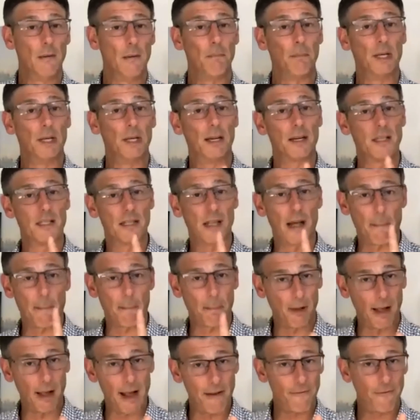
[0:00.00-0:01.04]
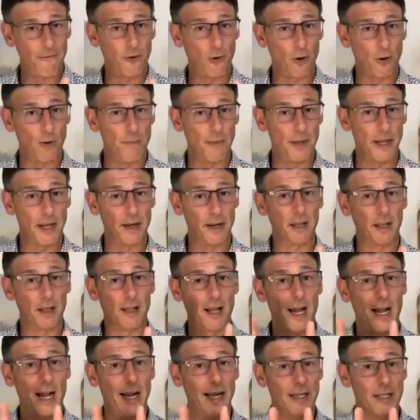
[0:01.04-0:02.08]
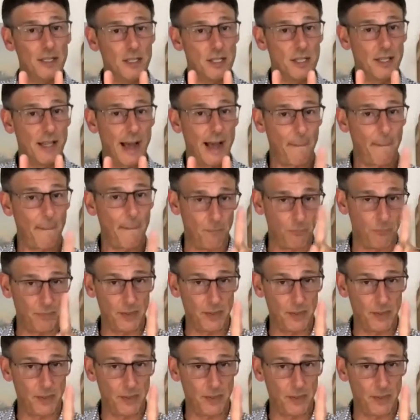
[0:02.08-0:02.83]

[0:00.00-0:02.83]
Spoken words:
because that platform then aligns that